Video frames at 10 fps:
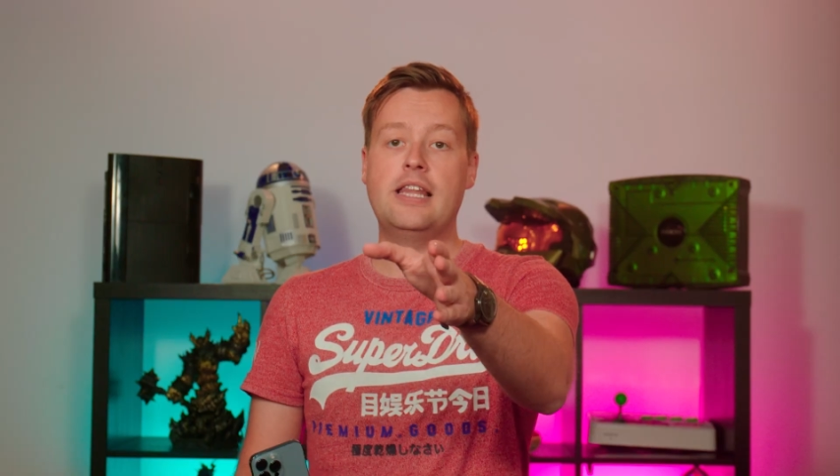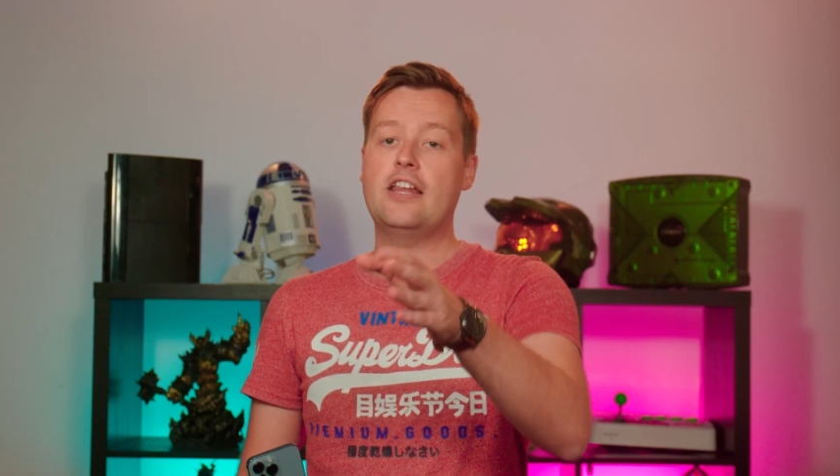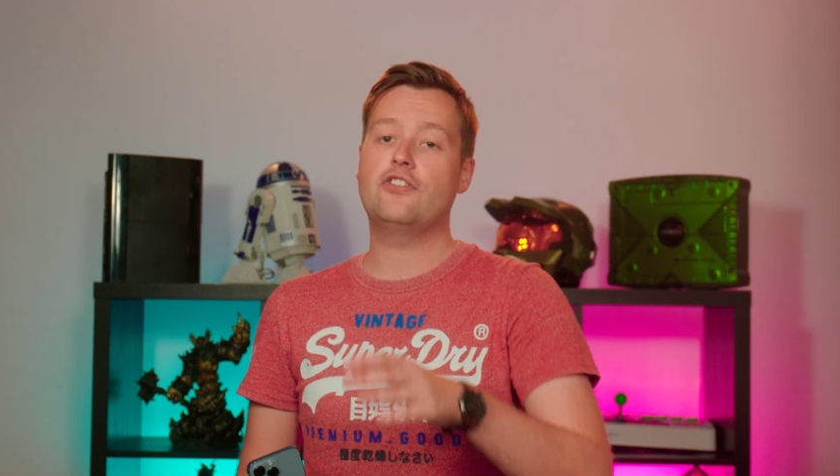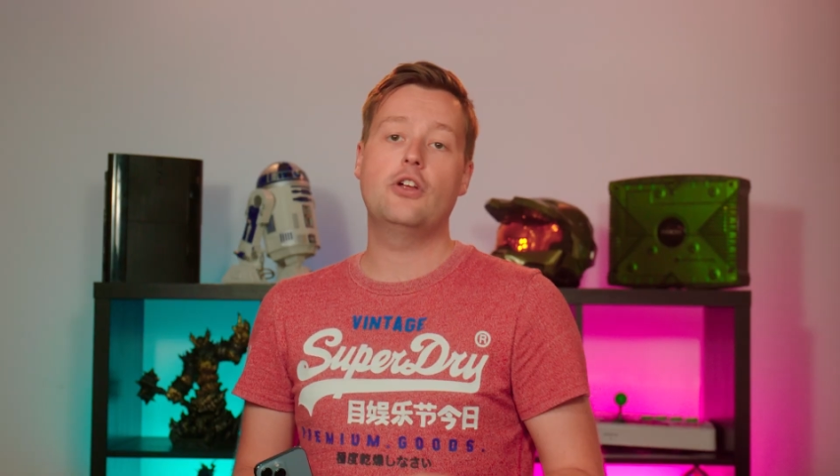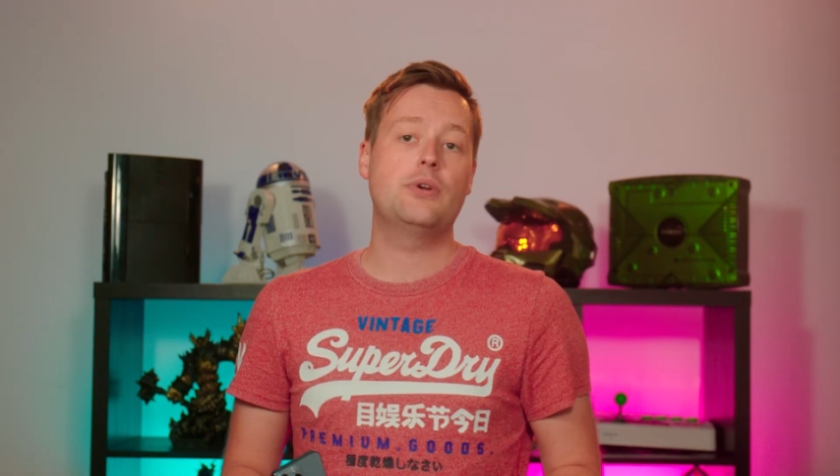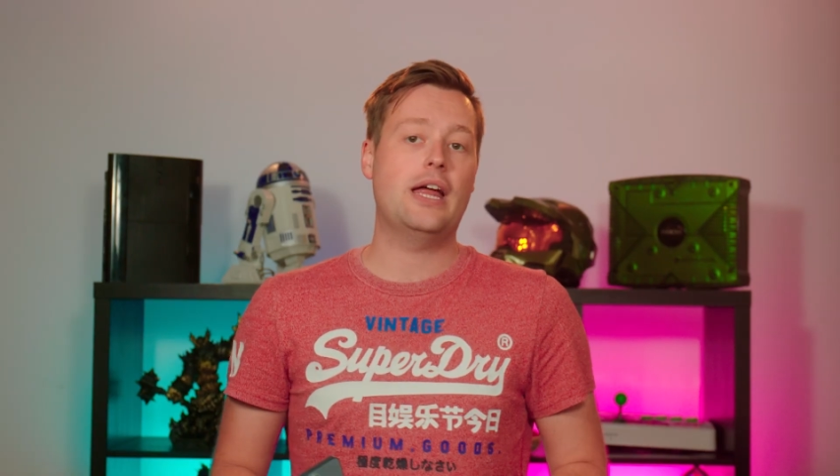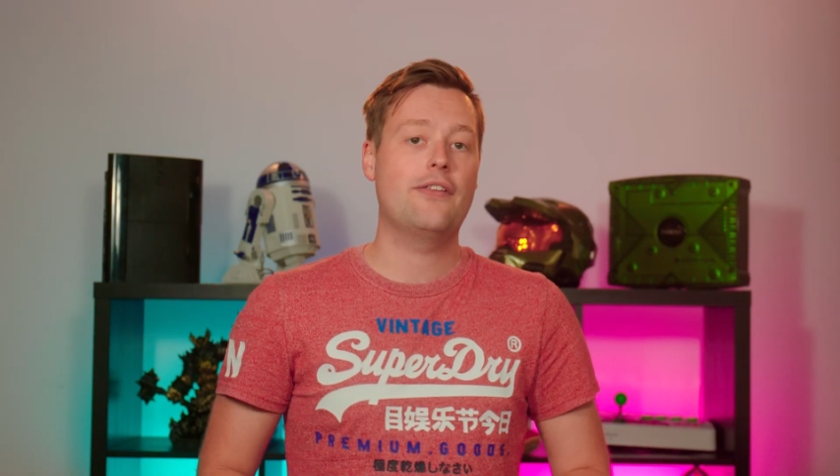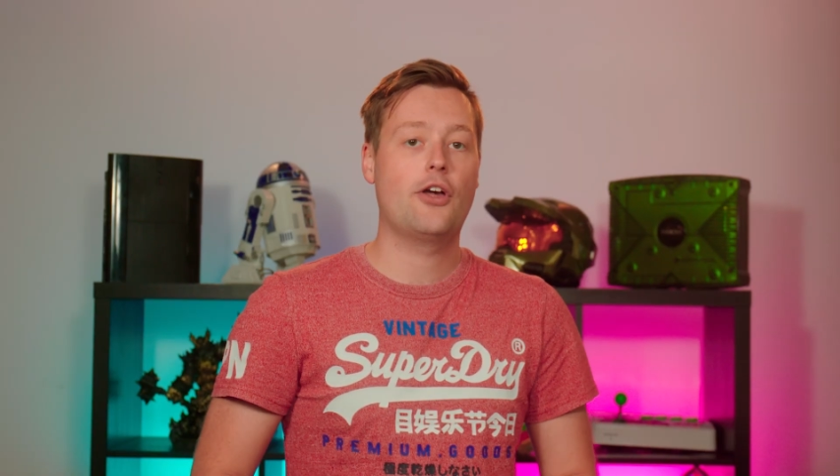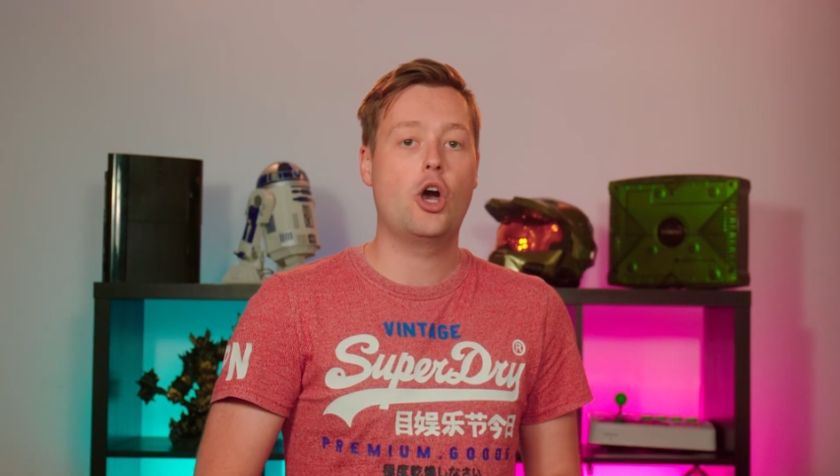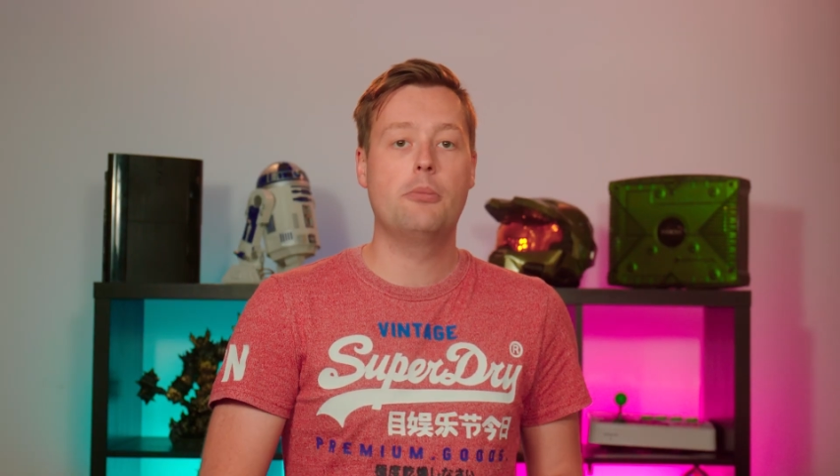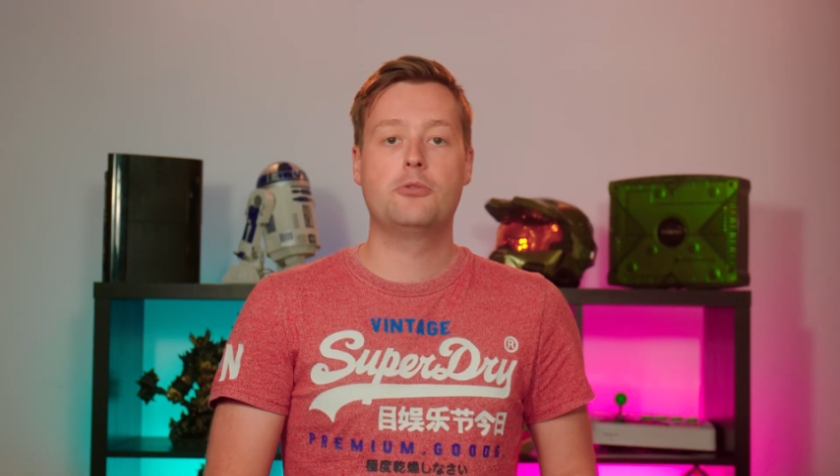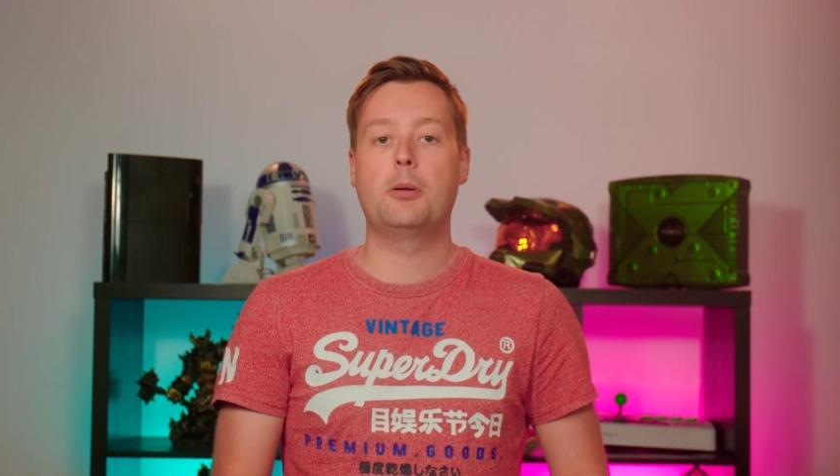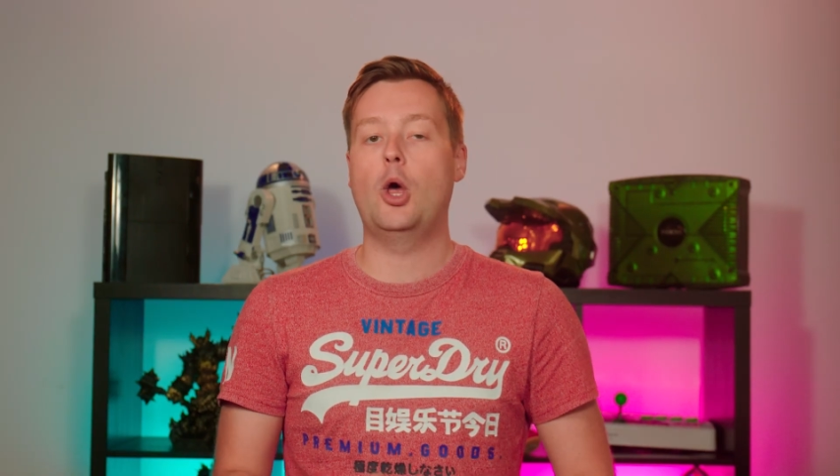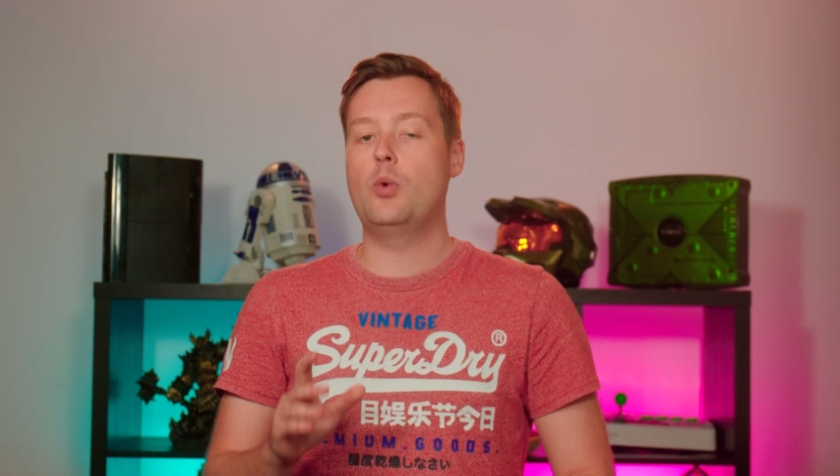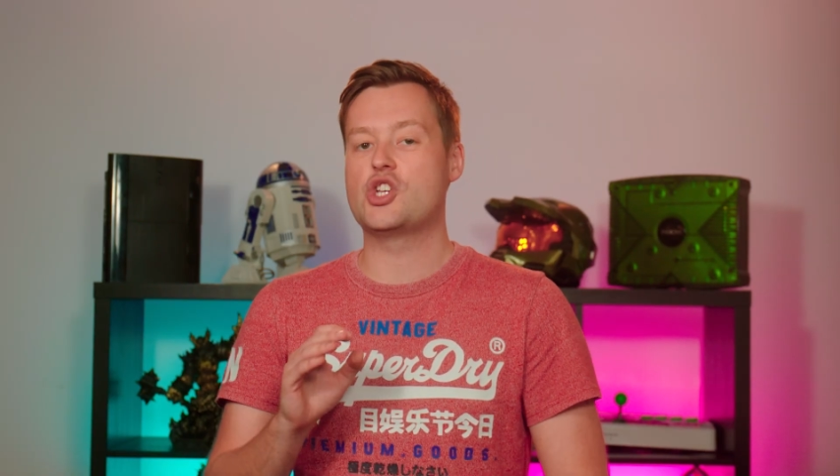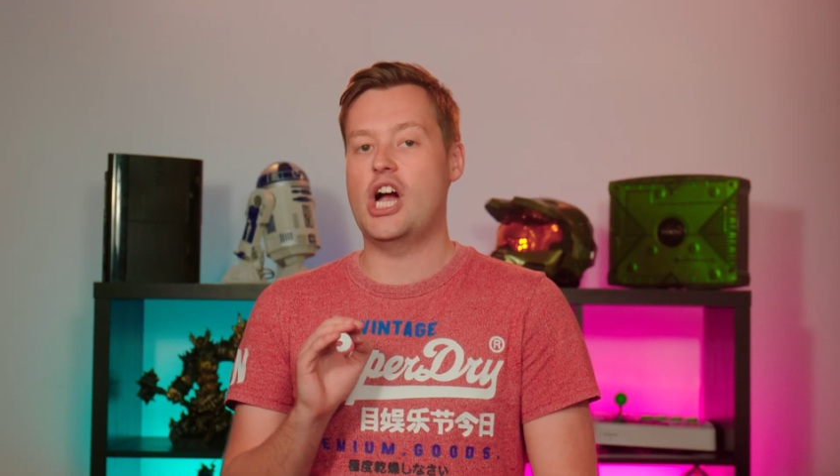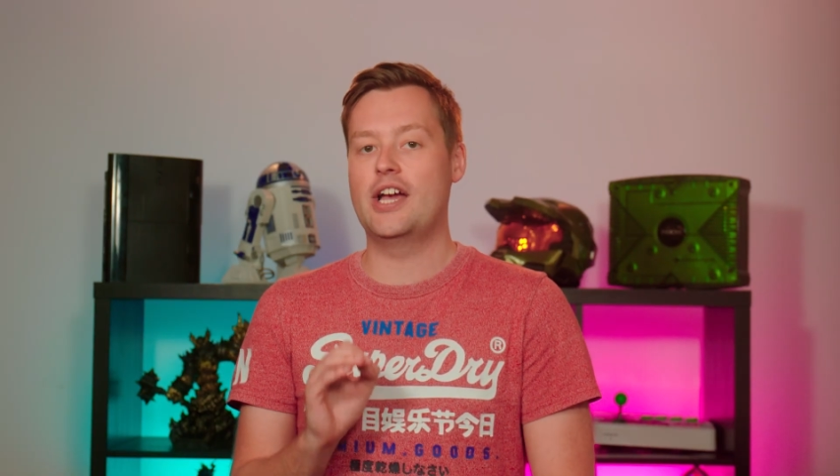Let us know down in the comments below which